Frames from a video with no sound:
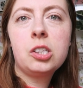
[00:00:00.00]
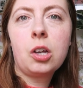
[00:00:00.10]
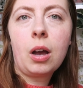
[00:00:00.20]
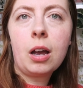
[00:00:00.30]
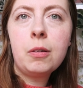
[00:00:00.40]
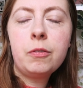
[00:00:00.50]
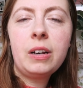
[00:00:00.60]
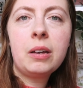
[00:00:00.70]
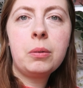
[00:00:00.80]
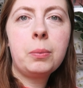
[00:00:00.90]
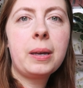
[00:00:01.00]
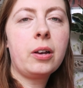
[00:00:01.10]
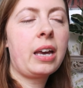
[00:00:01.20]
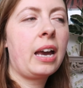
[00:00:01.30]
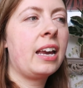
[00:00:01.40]
So hopefully it'll
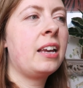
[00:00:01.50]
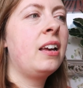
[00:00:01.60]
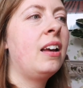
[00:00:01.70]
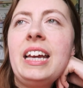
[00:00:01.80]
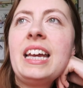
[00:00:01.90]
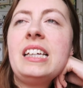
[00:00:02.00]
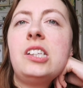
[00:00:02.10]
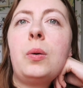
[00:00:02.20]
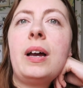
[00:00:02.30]
be okay. It is